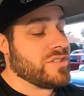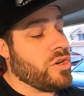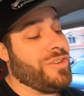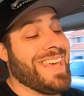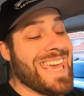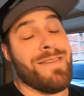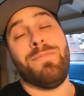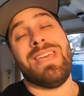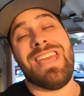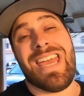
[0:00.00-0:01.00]
It's called A
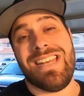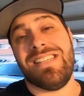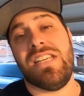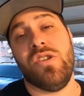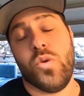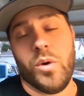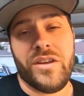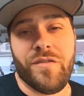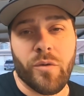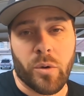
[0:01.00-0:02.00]
B eighteen
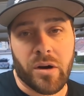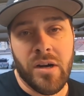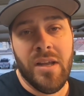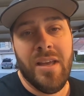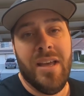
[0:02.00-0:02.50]
twenty-four.